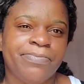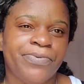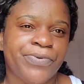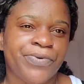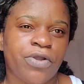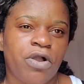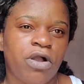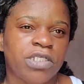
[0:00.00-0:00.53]
But
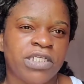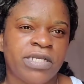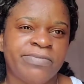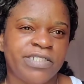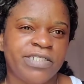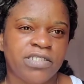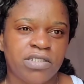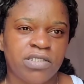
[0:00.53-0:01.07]
I'm still taking
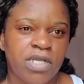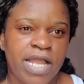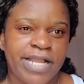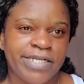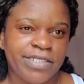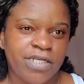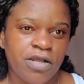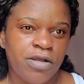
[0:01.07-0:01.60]

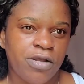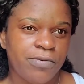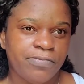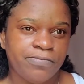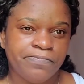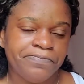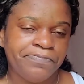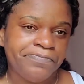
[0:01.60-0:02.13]
protocols. I'm still